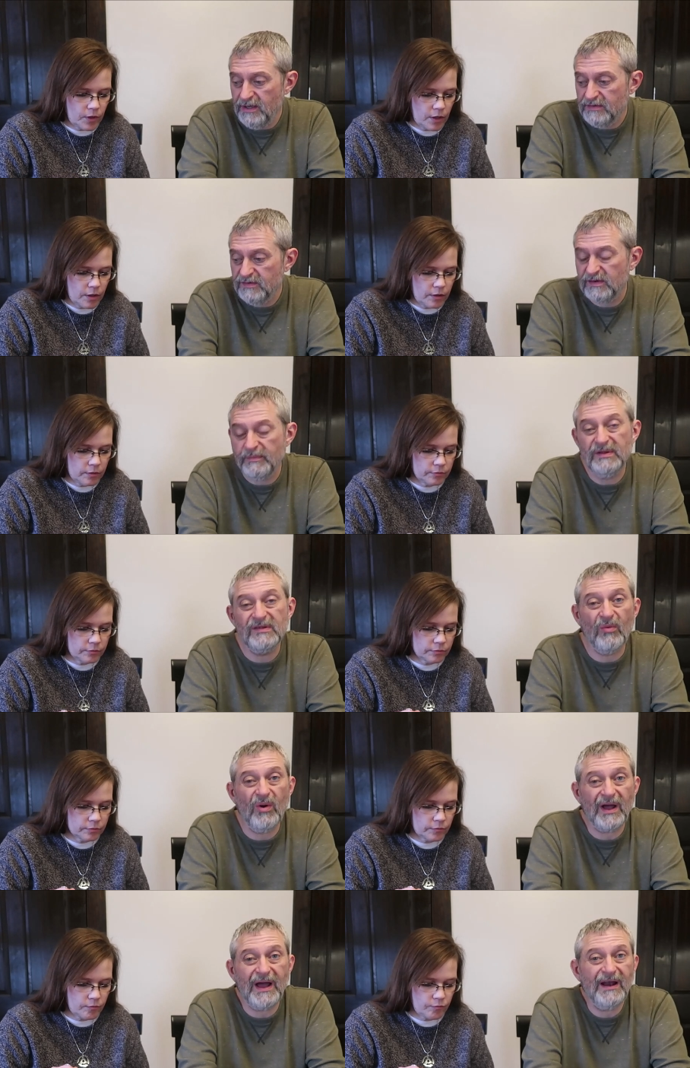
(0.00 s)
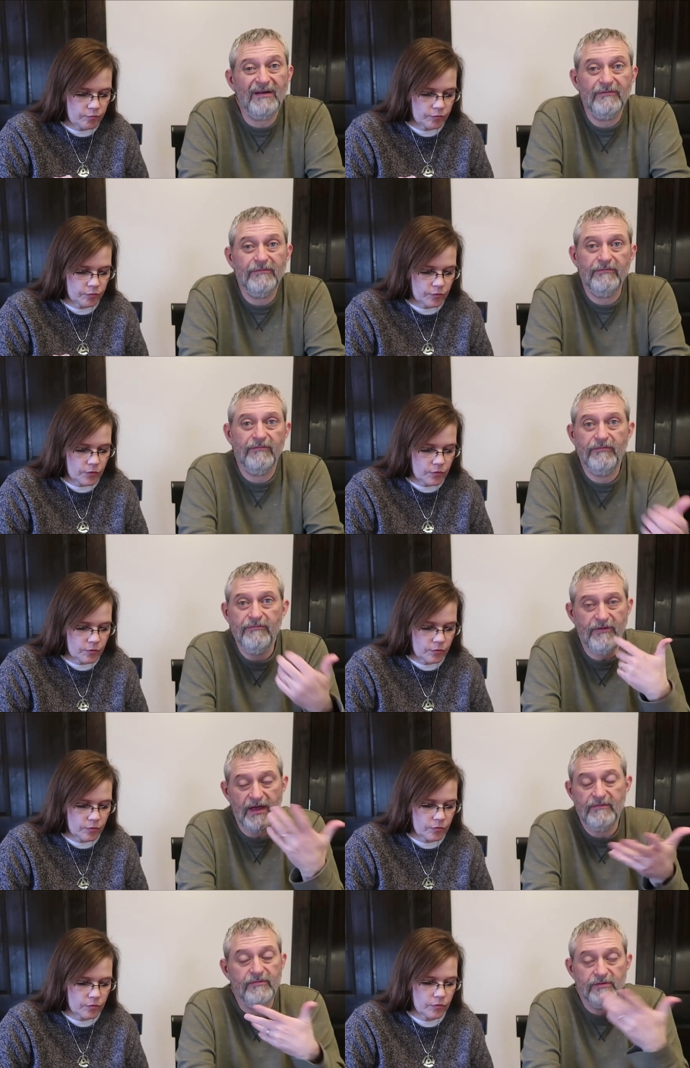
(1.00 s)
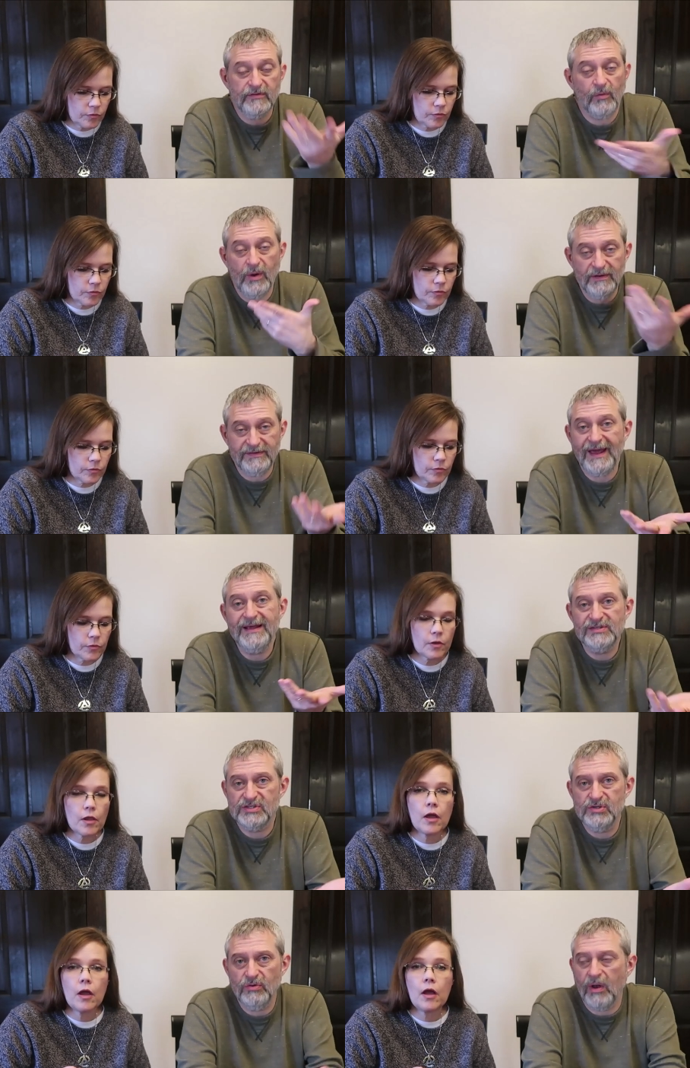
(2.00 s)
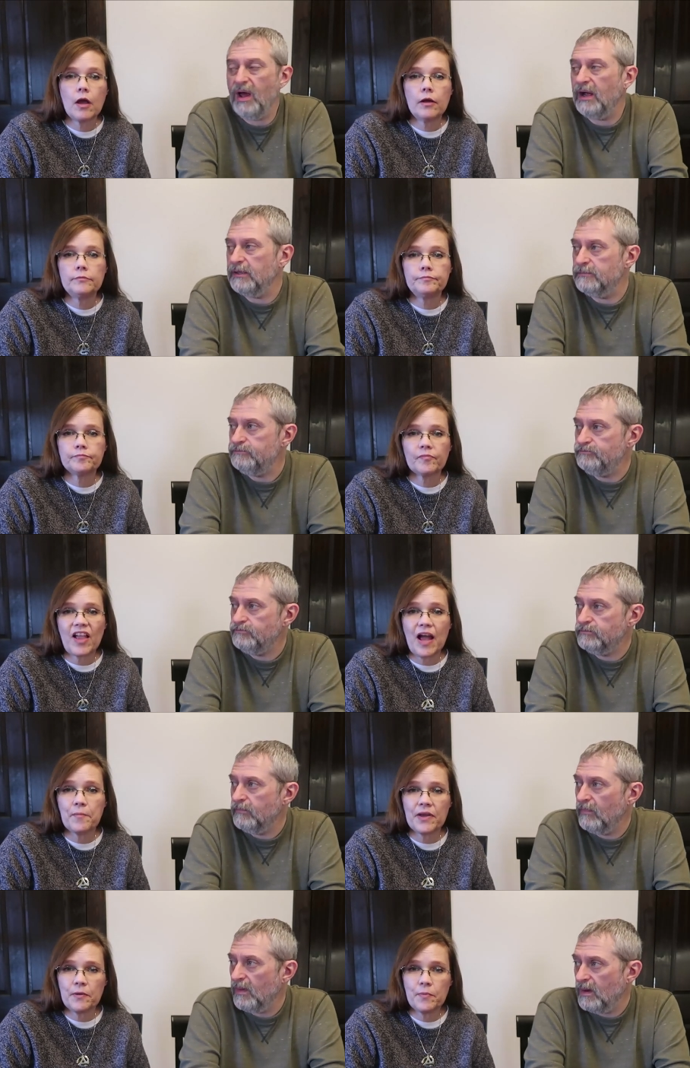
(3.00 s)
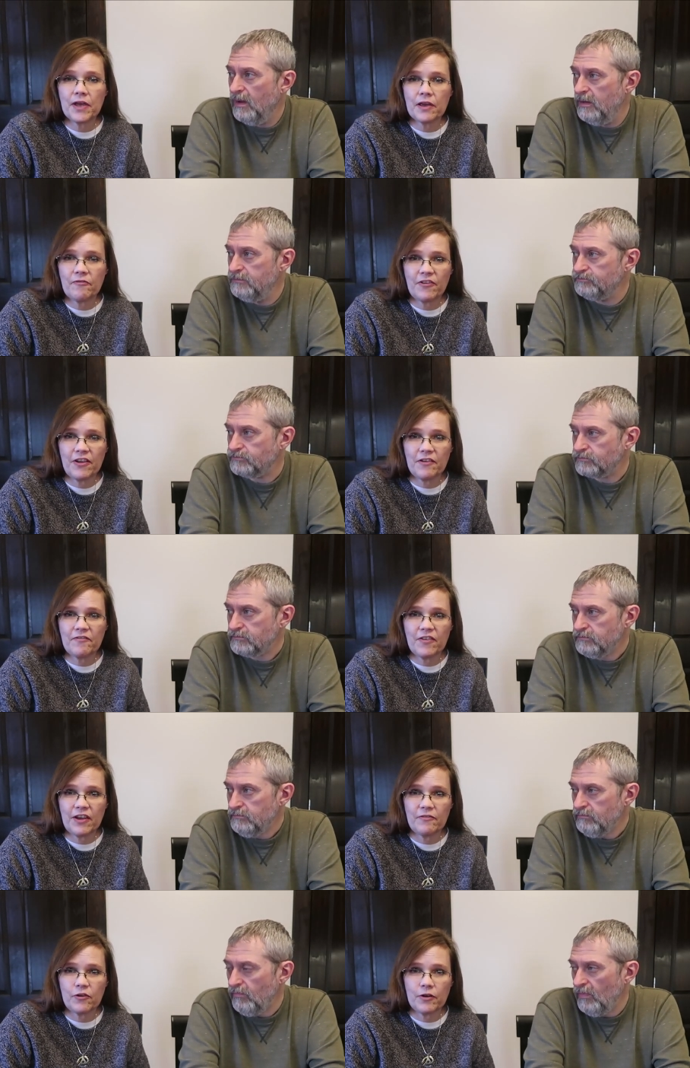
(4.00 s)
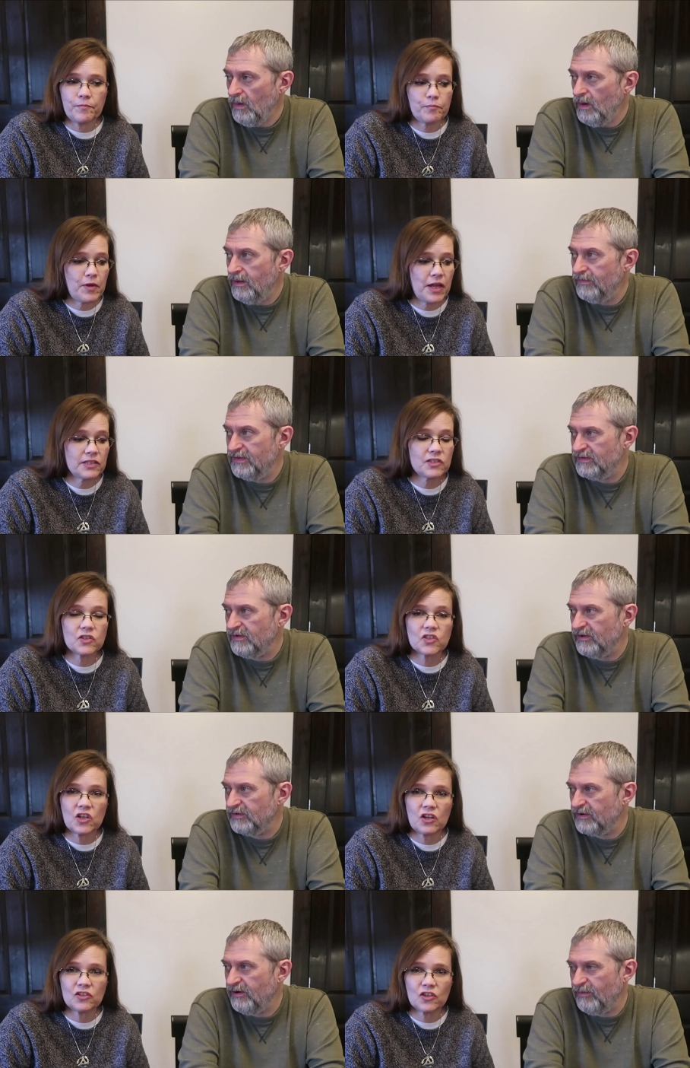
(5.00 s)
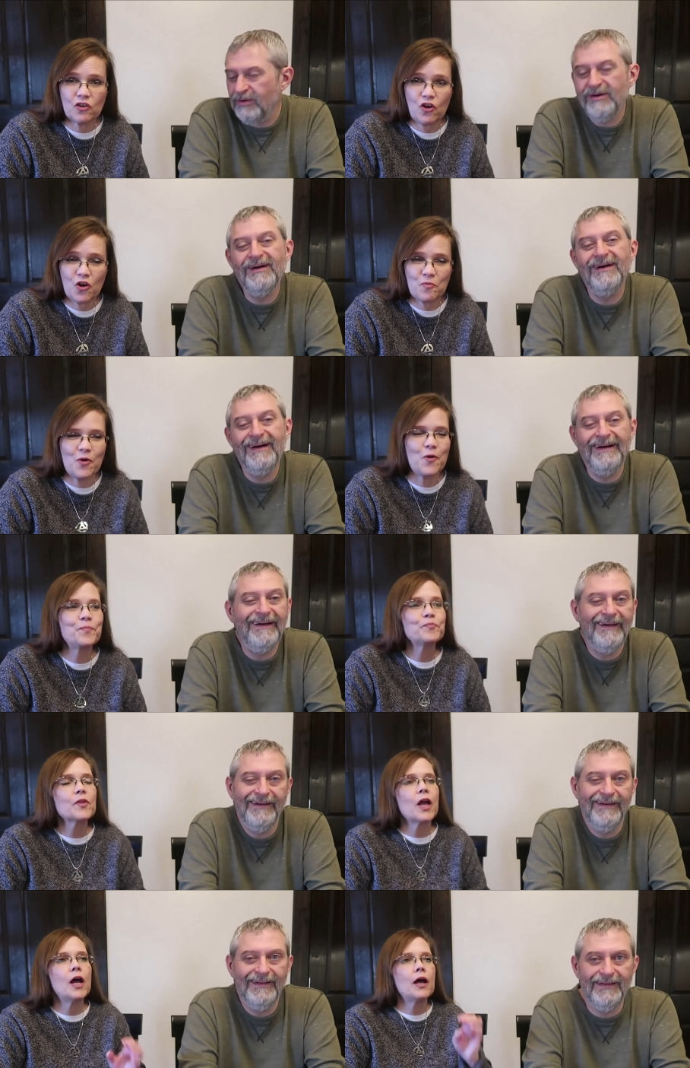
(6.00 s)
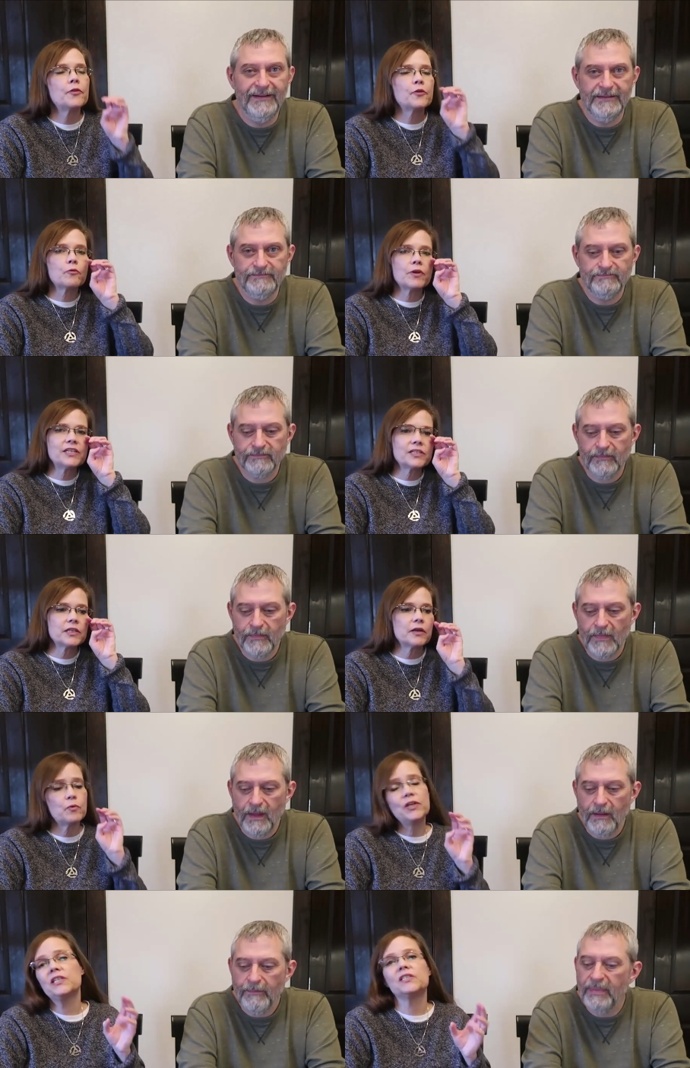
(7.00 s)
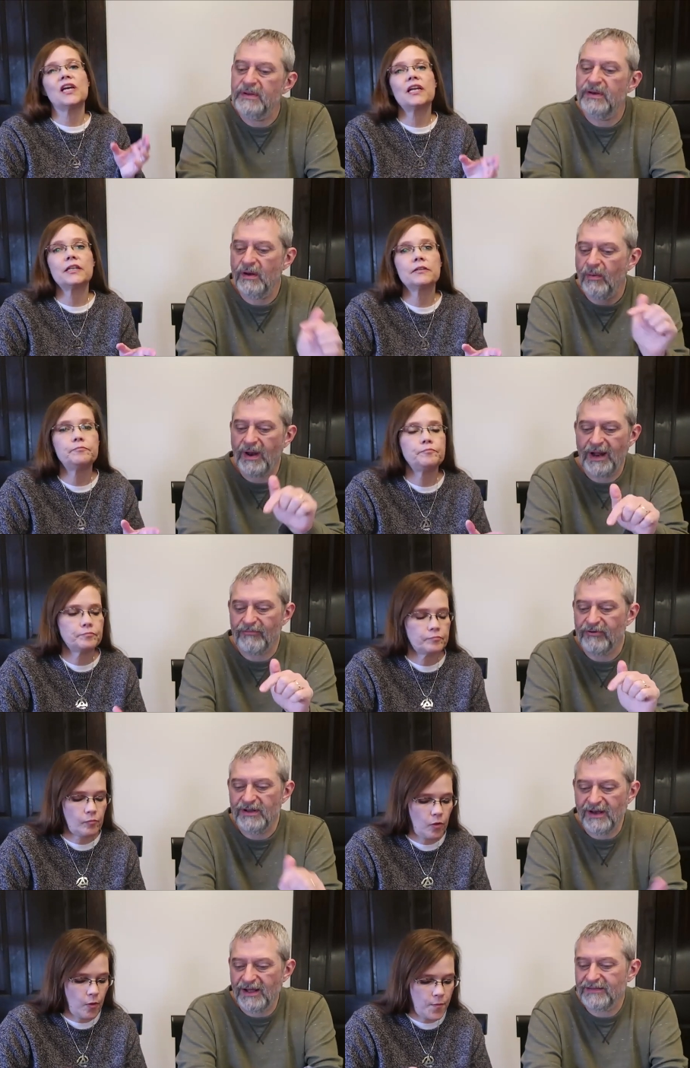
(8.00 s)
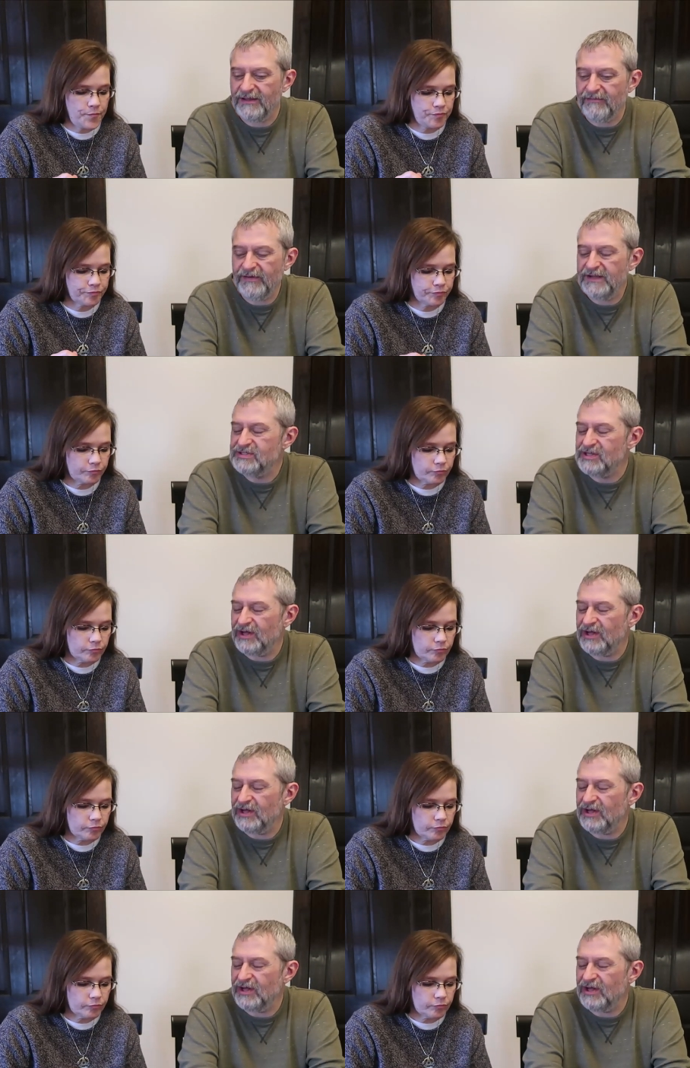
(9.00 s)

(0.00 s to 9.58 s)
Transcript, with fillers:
Speaker 1: Just depends on what kind of flavor and what taste you like.
Speaker 2: I'm gonna pick a fa favorite. Mine's the salsa, salsa caramel. Uh, the reason that we decided. But you know what?
Speaker 1: I really like that fudge